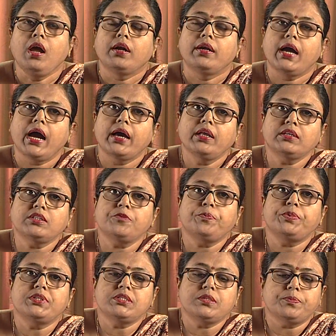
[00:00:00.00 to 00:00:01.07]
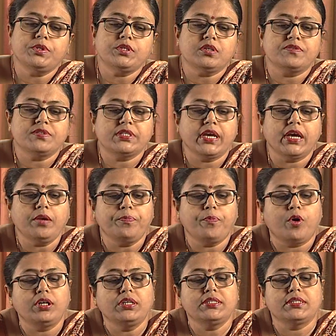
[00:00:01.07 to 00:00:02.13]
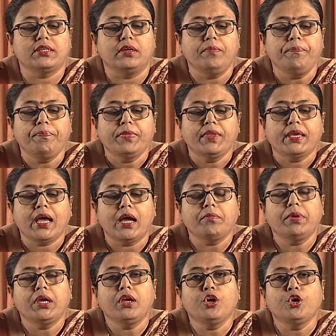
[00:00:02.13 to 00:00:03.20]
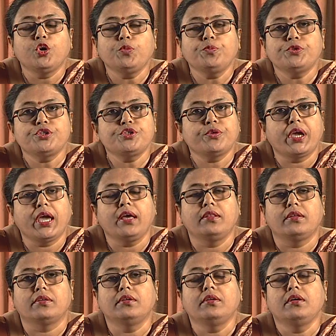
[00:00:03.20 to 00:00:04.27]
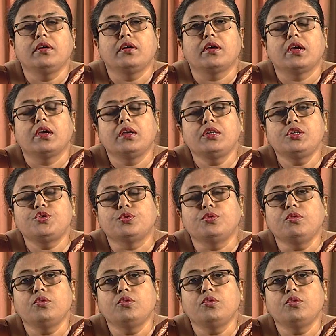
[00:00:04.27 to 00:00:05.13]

Directive principles of state policy can be grouped together into